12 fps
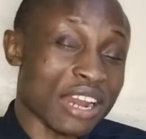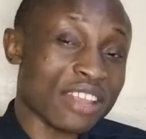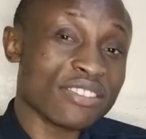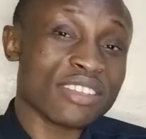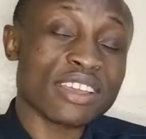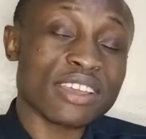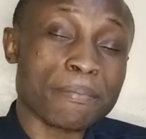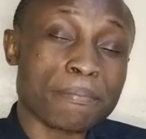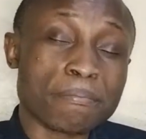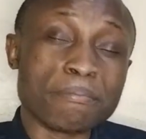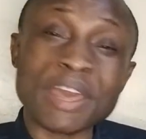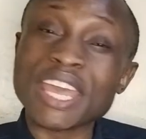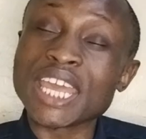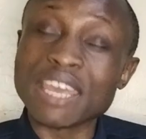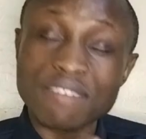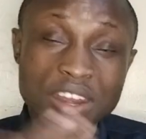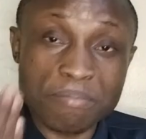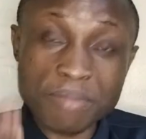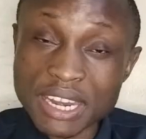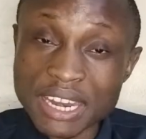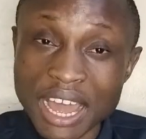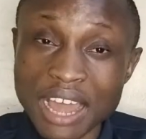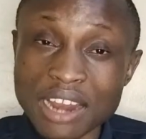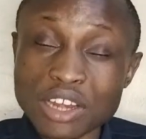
realistic may even mean